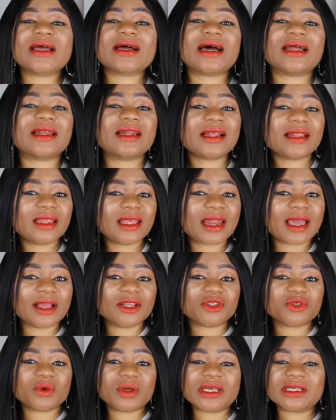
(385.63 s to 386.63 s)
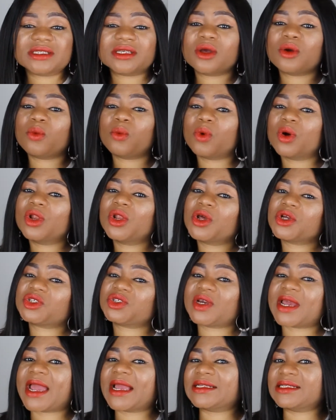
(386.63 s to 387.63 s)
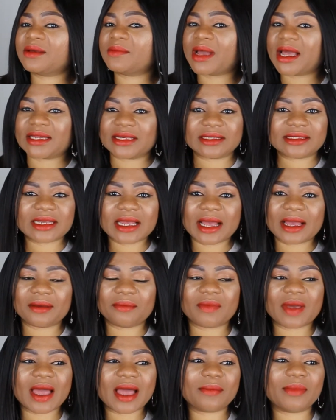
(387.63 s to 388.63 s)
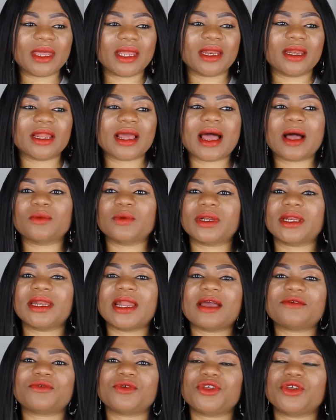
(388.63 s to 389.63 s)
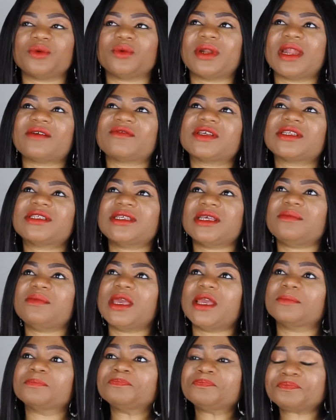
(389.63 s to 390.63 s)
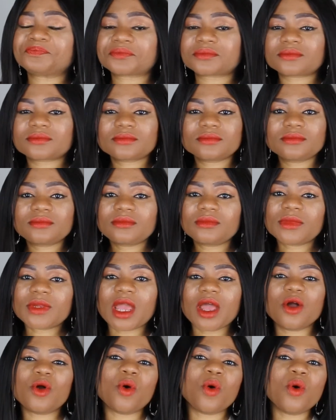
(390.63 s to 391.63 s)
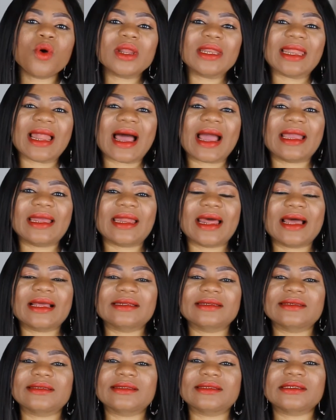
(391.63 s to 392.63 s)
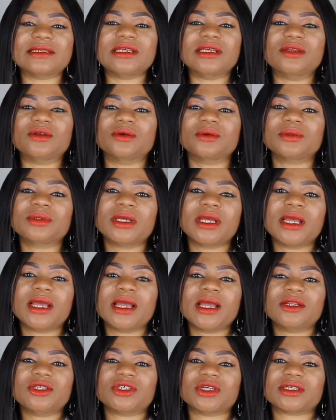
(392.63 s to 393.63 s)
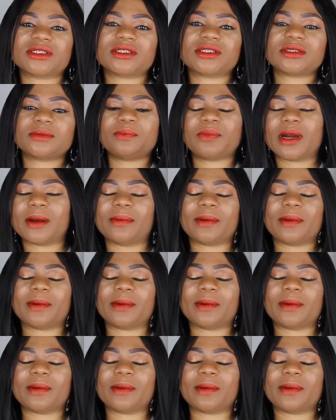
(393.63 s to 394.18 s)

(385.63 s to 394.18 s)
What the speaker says: Another thing I do is one luxury item at a time. I mean, you'd never see me go online and, you know, just